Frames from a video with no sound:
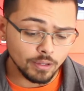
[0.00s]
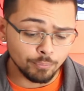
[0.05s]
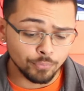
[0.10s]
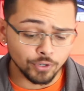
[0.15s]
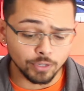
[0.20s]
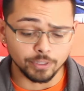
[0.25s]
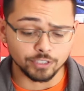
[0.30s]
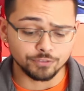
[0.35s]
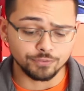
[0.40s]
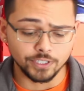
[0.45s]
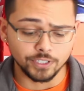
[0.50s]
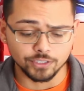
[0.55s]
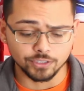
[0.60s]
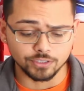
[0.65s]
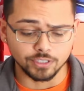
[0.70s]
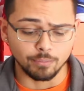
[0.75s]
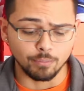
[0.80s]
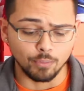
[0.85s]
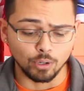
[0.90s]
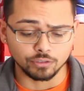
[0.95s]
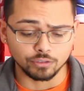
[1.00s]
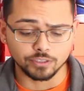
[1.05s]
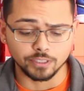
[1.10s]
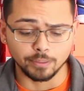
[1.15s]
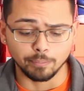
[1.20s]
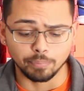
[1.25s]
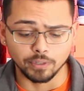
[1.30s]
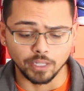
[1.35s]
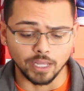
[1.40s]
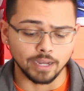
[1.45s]
Pretty much features a mostly
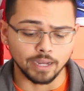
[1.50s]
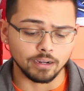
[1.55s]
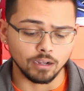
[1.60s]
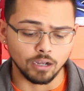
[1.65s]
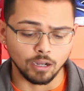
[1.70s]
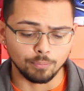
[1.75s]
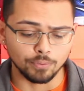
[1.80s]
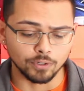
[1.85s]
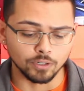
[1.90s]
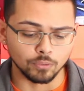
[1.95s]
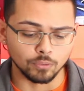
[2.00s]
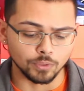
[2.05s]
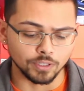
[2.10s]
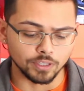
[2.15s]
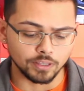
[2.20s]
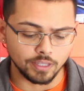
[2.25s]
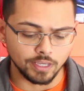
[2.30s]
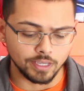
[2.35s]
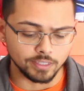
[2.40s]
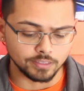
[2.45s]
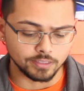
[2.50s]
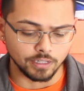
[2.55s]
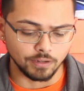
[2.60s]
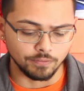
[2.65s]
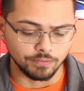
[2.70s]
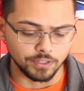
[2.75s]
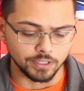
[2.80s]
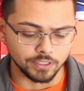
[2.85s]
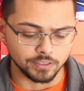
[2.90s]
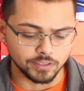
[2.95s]
black upper with hits
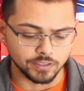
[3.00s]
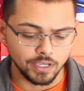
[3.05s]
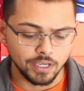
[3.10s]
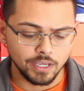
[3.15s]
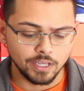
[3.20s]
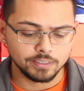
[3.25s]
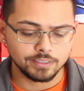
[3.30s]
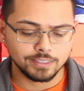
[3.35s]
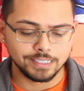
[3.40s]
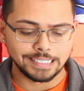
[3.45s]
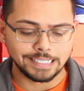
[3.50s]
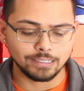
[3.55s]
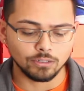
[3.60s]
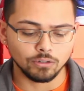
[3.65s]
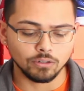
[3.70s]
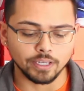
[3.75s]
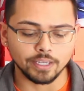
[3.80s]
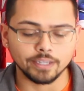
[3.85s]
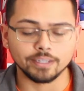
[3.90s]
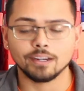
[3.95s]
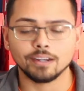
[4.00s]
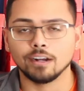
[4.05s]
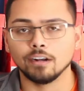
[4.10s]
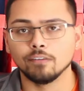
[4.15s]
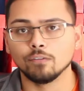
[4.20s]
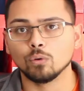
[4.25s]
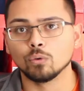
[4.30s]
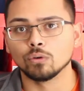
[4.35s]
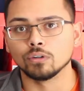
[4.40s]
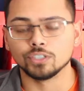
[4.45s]
of this teal and
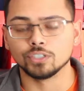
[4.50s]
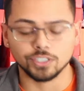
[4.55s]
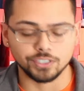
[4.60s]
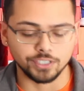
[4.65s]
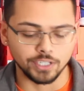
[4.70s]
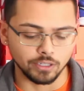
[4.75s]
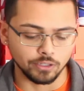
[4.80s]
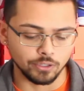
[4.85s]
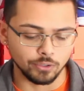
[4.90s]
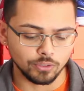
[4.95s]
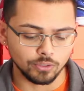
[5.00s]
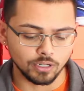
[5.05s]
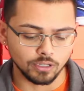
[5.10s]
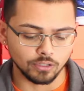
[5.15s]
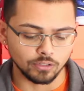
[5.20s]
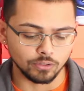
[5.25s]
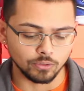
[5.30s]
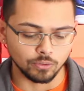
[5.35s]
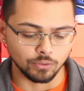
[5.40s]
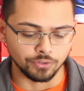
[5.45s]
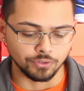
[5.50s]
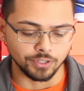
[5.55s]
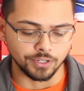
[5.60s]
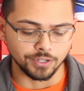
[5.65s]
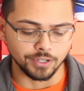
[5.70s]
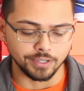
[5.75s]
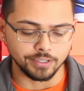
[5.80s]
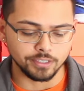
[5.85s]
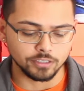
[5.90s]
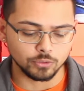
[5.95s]
kind of orangish yellow color on the
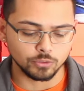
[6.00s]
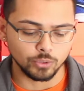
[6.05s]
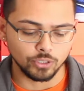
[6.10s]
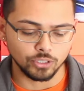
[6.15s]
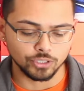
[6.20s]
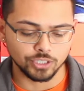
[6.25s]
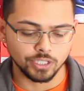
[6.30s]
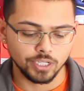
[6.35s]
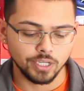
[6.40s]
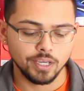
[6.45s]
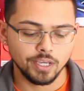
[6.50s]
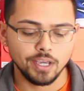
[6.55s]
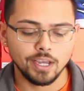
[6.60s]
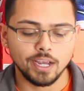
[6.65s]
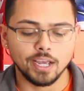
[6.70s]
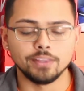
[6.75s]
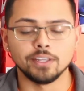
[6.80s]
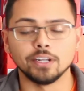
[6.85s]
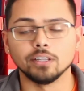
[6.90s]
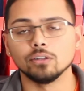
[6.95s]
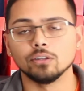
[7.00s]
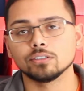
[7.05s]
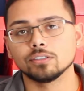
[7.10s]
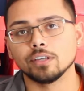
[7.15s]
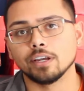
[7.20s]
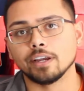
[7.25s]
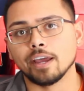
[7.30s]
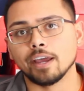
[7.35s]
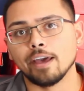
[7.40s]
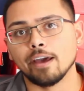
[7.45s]
Nike swoosh. And that looks
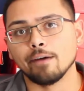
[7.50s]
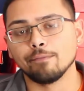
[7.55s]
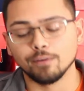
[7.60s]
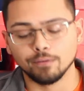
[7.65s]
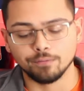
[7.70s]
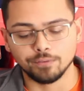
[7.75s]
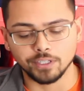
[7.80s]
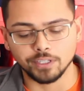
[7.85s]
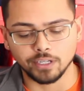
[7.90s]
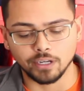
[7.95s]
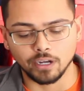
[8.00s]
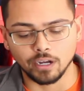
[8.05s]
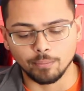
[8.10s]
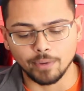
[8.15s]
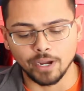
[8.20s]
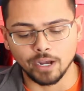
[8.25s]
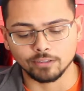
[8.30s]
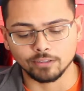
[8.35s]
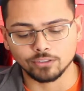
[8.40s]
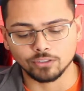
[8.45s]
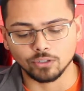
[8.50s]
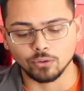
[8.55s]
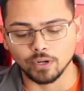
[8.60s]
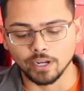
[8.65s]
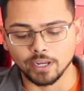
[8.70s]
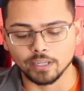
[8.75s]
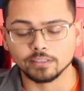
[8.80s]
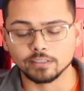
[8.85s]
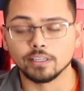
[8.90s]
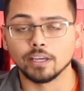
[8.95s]
like half of the outsole
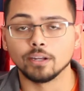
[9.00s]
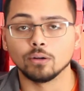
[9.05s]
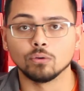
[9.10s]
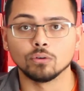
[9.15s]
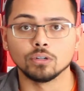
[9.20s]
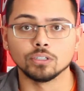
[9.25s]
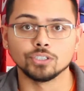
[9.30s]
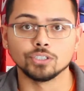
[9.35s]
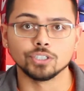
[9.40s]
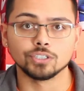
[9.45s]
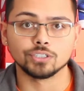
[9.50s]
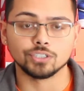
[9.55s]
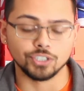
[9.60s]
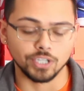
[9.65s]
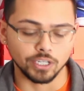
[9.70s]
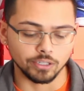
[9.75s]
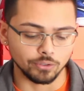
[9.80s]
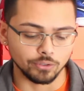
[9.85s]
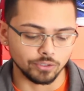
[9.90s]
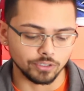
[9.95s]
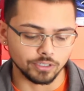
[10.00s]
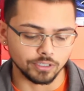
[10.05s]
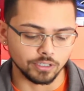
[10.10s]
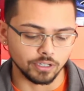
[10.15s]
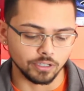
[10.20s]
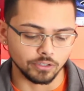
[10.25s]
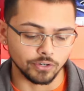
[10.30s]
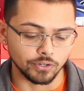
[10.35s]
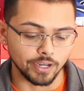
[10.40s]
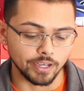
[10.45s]
has that orangish yellow looking
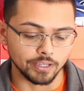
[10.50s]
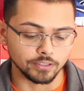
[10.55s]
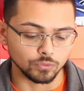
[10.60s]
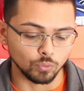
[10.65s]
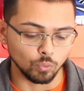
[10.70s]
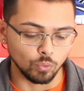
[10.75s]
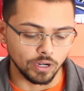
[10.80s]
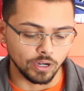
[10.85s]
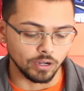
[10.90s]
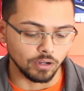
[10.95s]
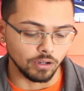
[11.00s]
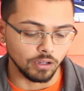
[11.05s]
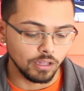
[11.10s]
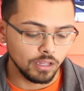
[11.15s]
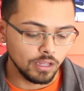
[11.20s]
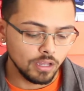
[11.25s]
color as well.